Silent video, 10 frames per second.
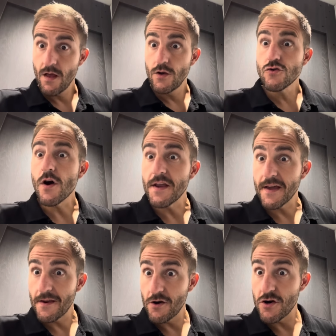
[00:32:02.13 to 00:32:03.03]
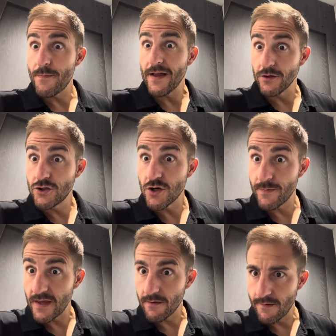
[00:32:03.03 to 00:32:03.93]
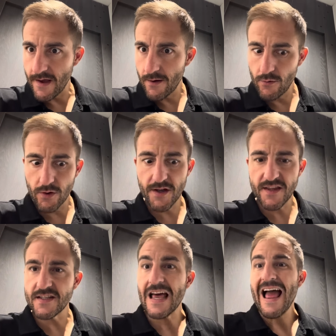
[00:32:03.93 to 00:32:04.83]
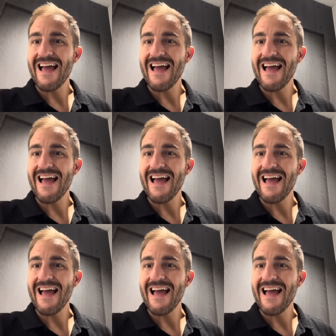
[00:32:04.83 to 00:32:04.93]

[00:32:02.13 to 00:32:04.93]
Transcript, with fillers: Trying to get out of Belgium here now. Look at this.